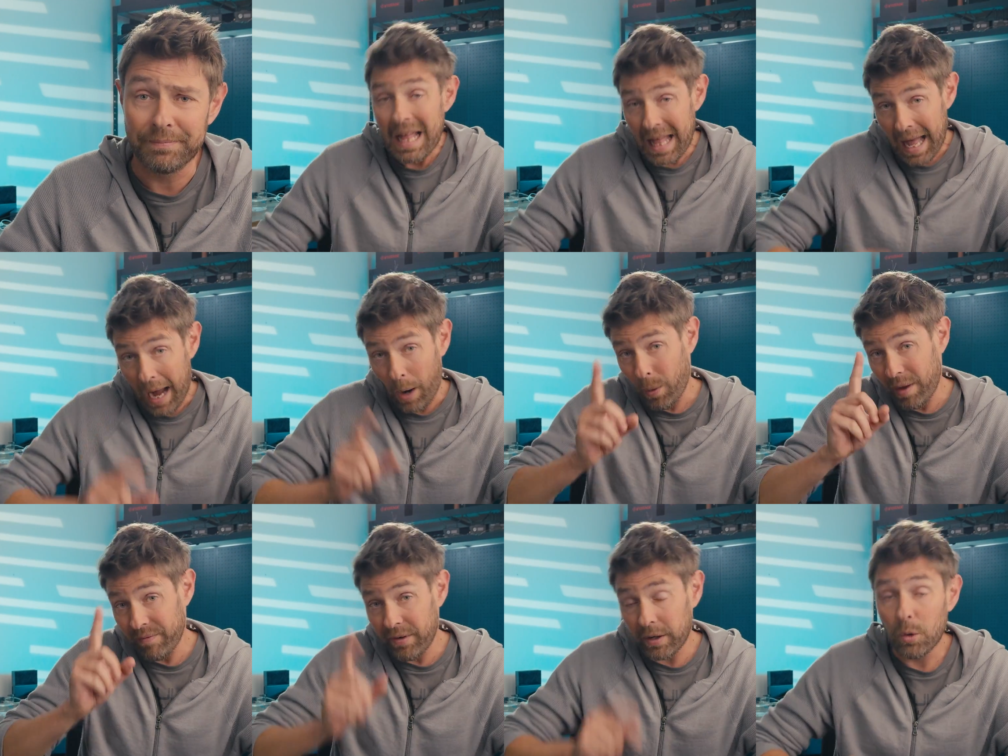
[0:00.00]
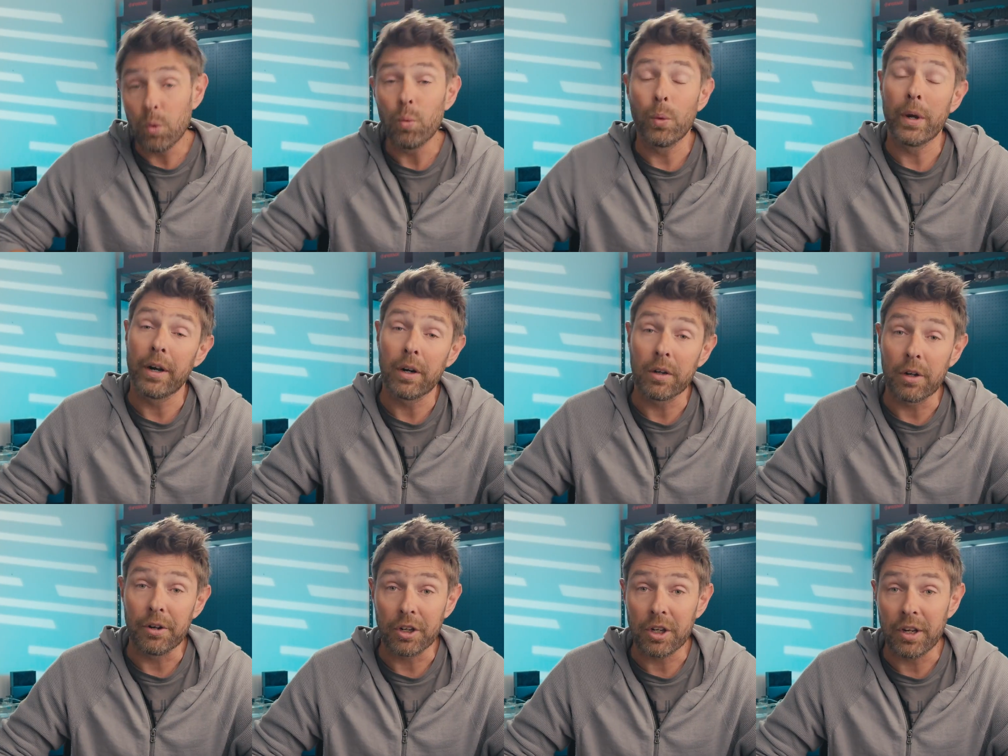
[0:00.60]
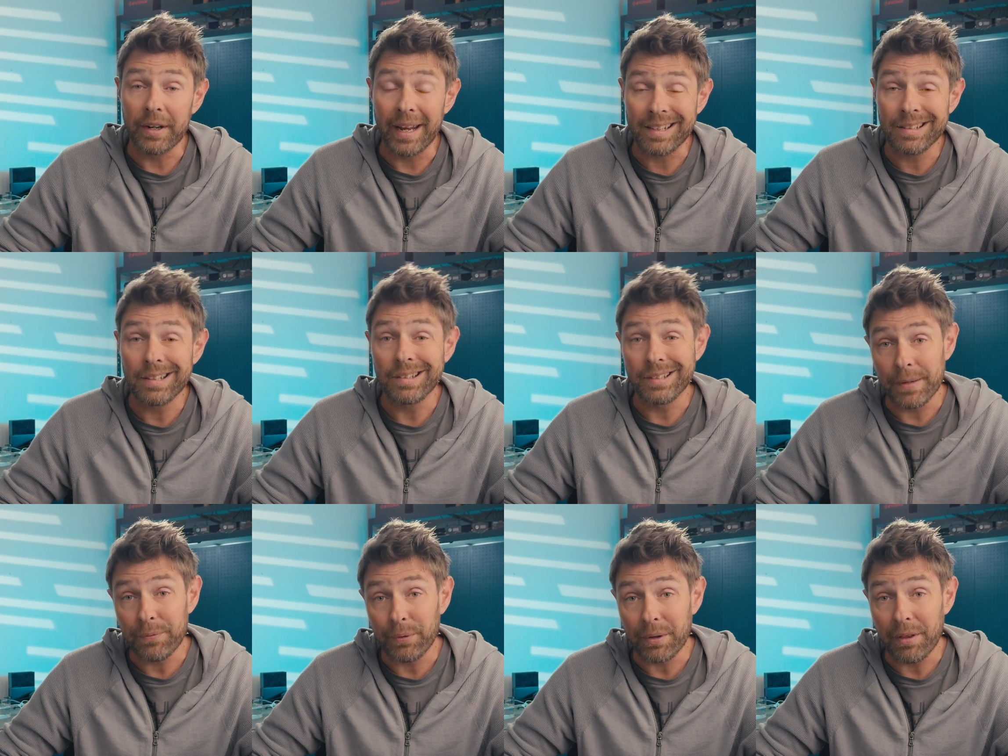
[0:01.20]
However, we are going to connect
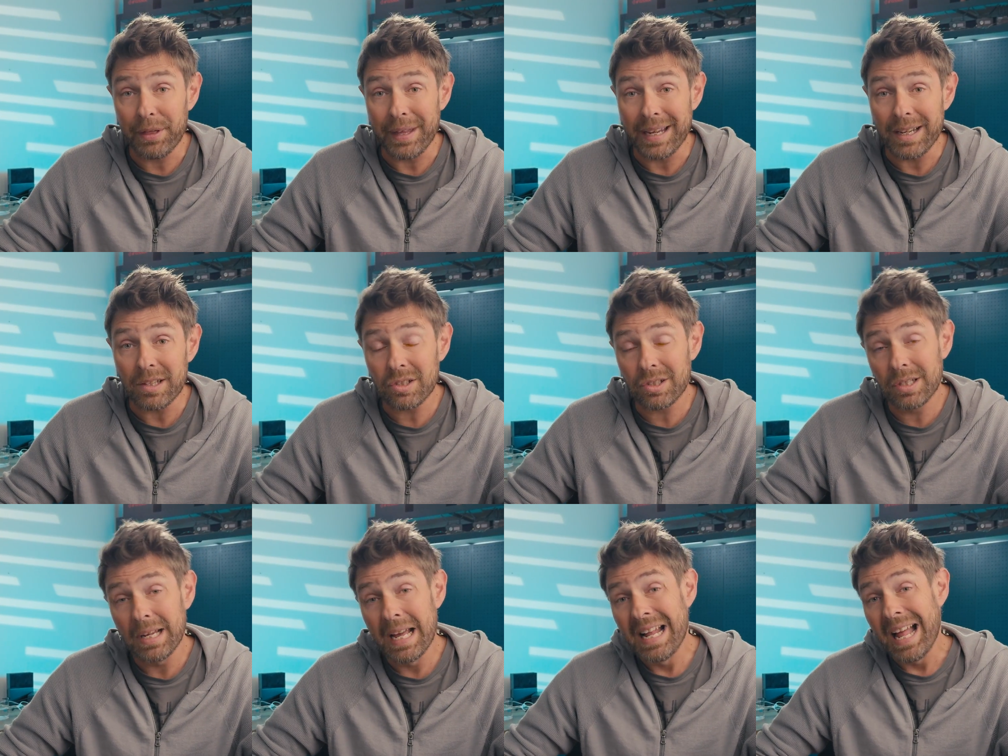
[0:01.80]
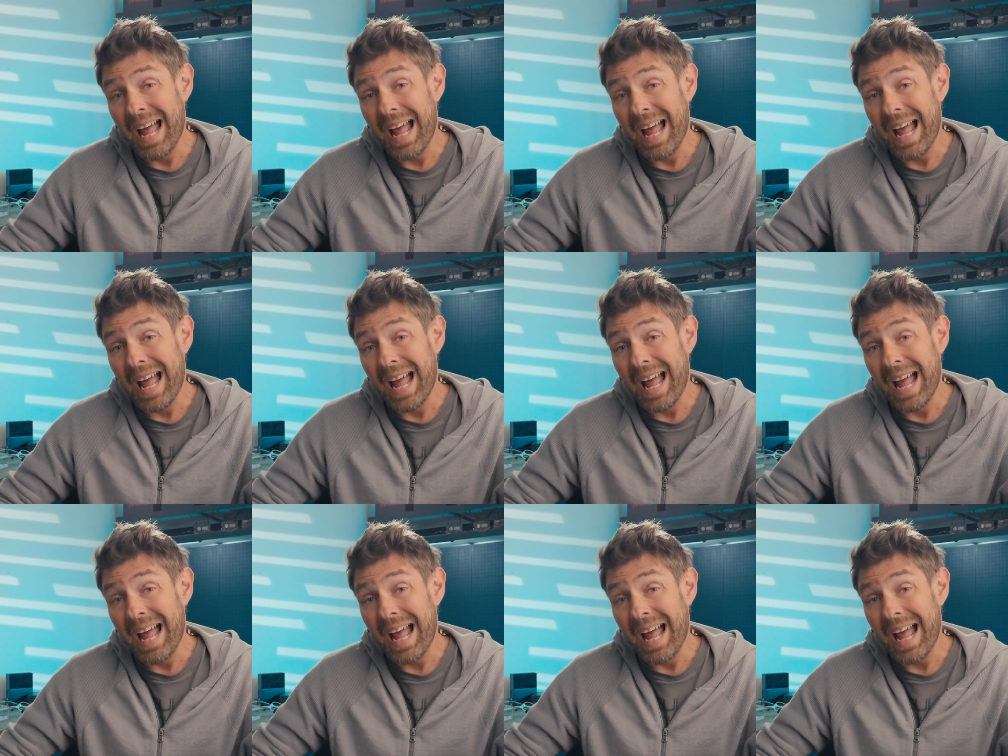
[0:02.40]
different things,